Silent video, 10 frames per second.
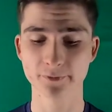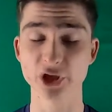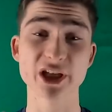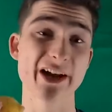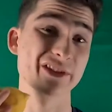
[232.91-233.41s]

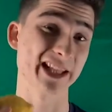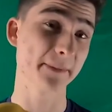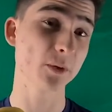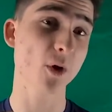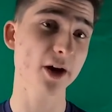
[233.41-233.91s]
You could have
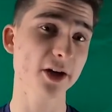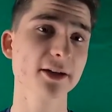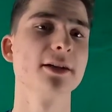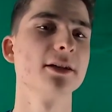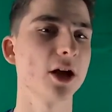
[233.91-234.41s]
lemon water,
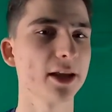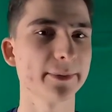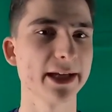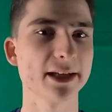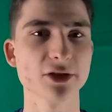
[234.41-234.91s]
not
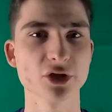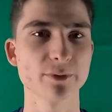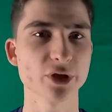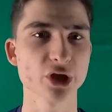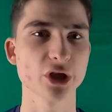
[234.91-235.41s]
lemonade. There's too
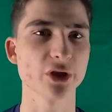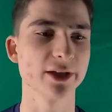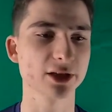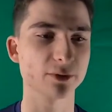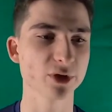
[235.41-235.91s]
much sugar in
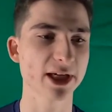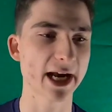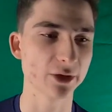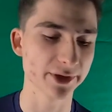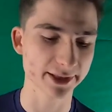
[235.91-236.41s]
it, too much
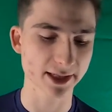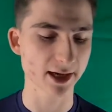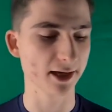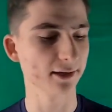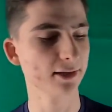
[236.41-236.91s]
calories.
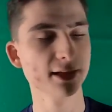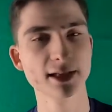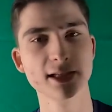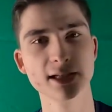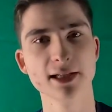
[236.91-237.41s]

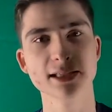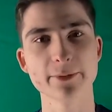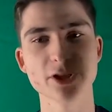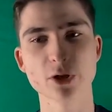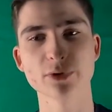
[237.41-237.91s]

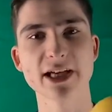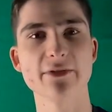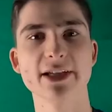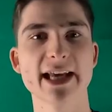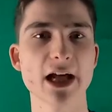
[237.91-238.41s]
Lemons don't really
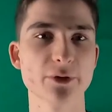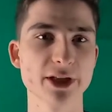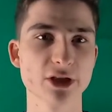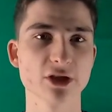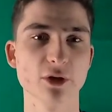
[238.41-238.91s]
have any
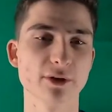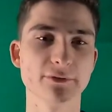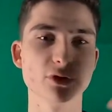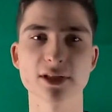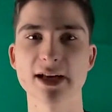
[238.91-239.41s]
calories, so if
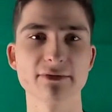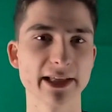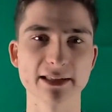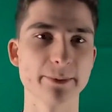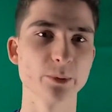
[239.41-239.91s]
you just have
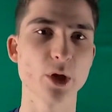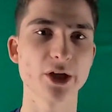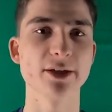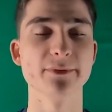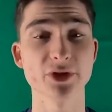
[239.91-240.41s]
like lemon
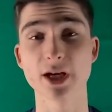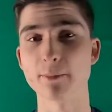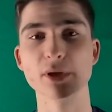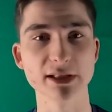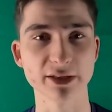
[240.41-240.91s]
water,
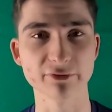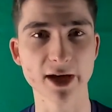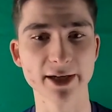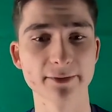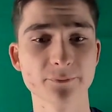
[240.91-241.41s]
completely
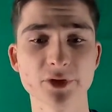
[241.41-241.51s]
fine.